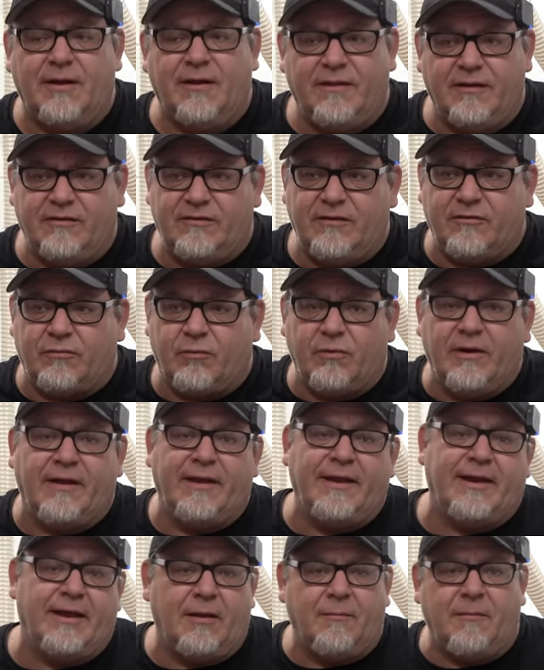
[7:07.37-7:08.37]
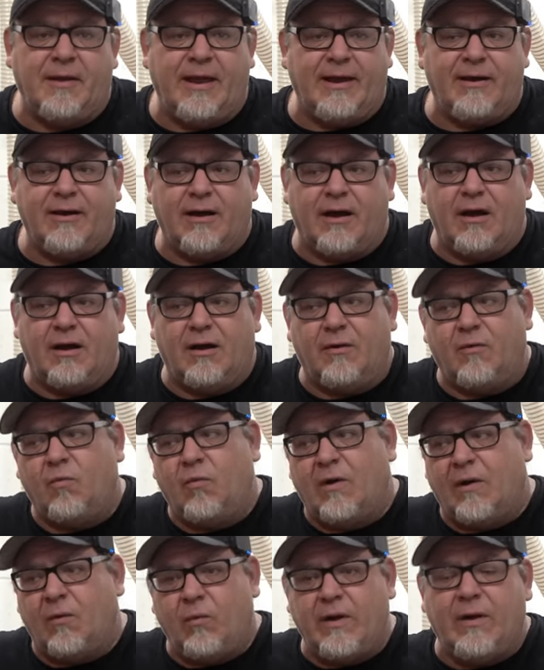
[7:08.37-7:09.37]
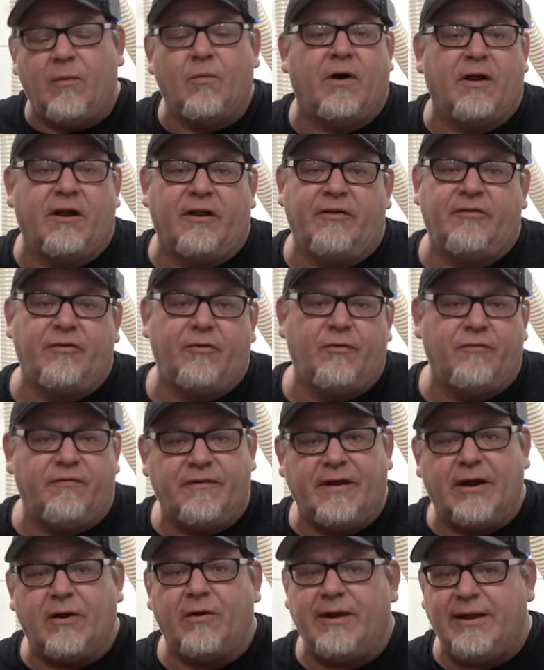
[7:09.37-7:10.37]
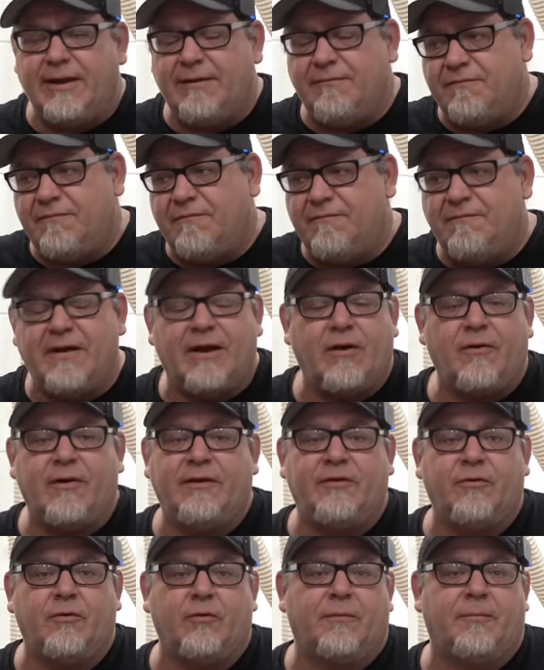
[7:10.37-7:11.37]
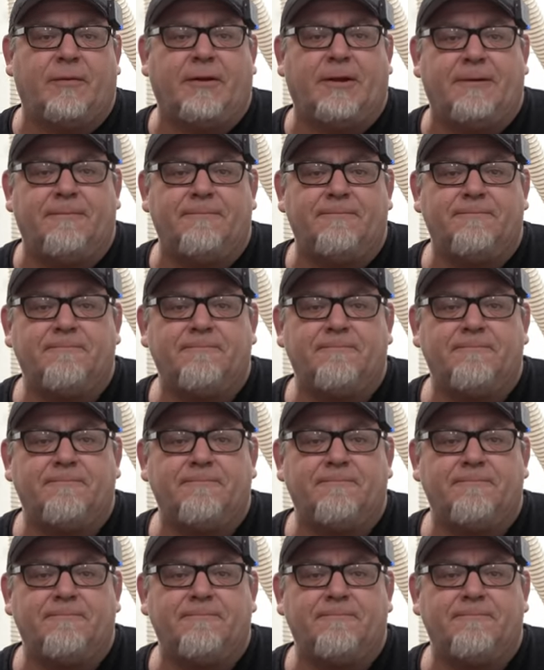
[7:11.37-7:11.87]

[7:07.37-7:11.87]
This is really going to make what we want to do very, very doable.